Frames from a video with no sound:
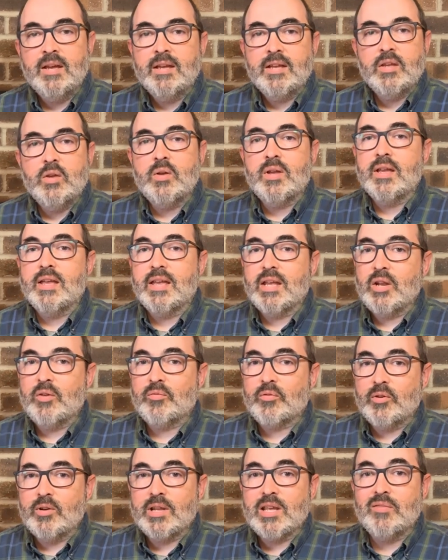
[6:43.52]
You can get it
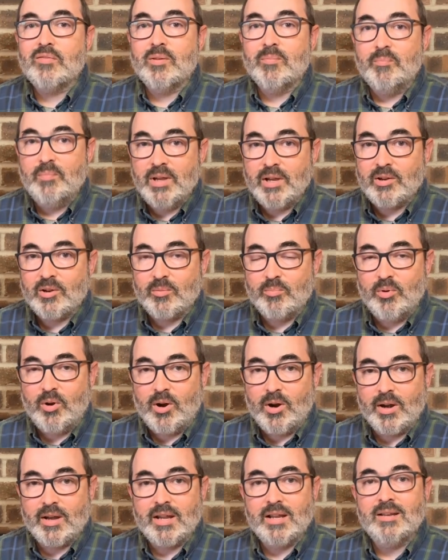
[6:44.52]
for an even bigger
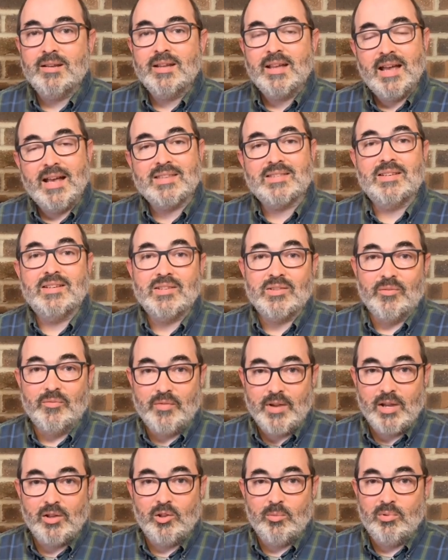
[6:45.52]
bargain as it is
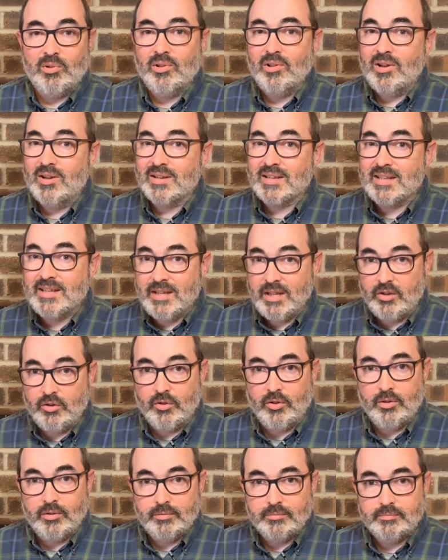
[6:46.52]
available on
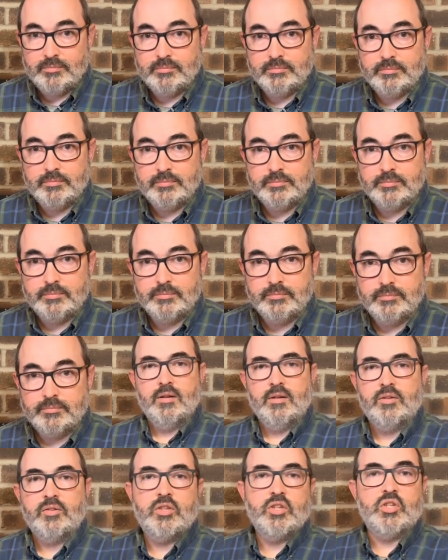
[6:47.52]
Kindle.
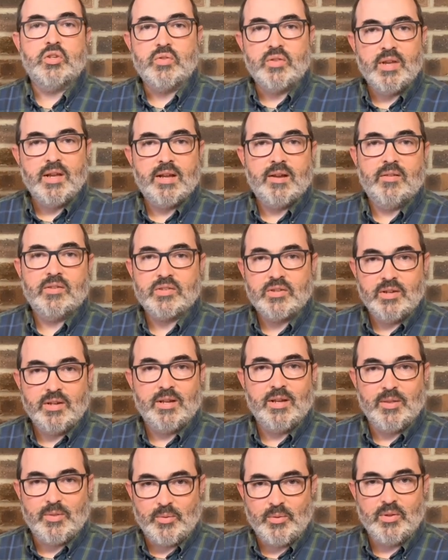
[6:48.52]
Did you think I was going to
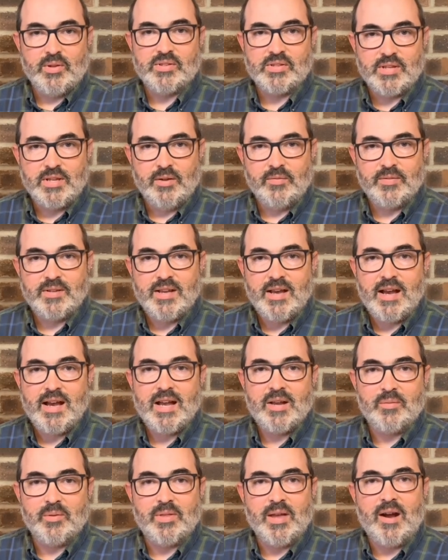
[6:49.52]
get through this gift
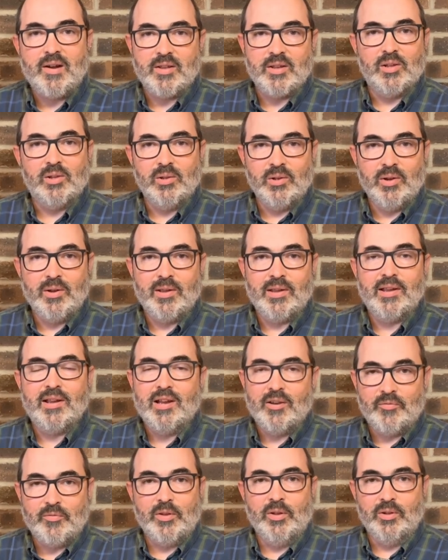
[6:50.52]
guide without including a
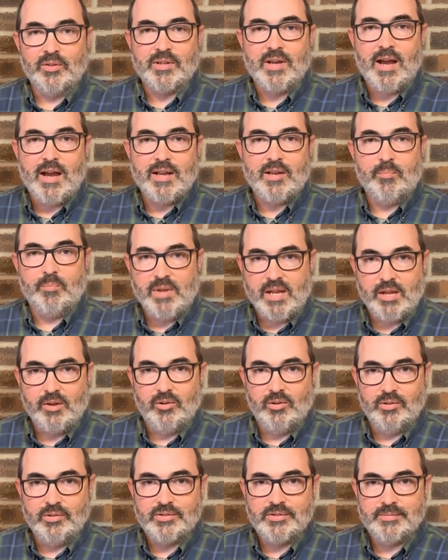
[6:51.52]
field guide to
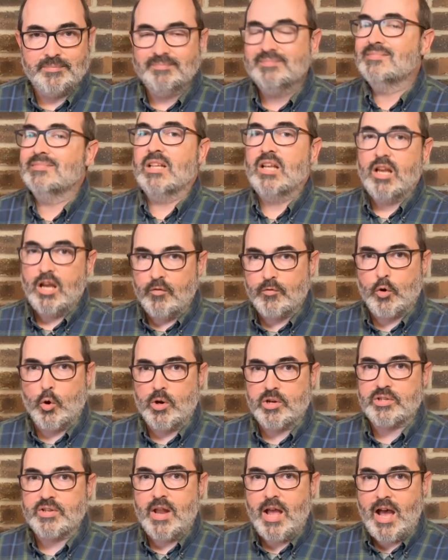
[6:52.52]
beetles? Of
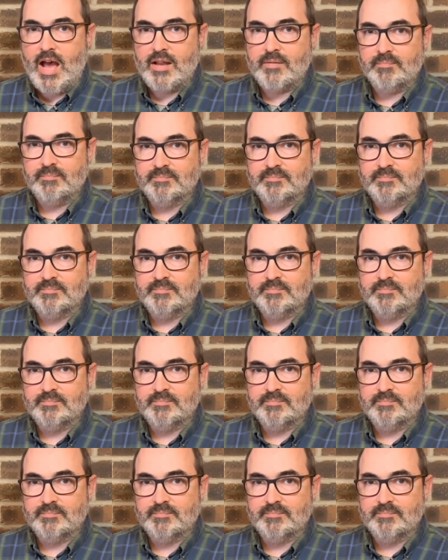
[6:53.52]
course not.